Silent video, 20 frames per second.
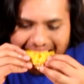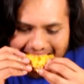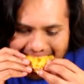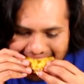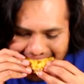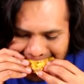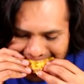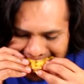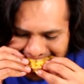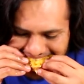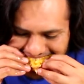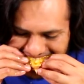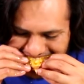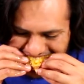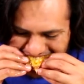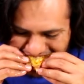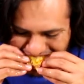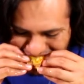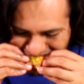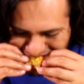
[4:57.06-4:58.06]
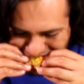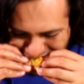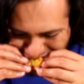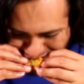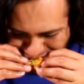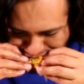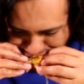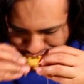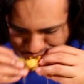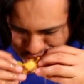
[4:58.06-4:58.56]

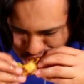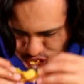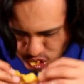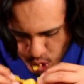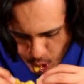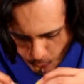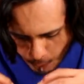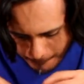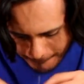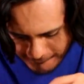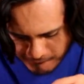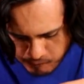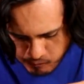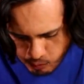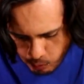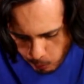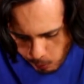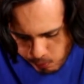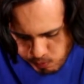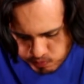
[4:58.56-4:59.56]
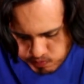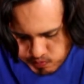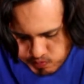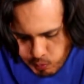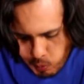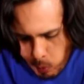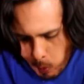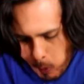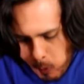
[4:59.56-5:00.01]
(silence)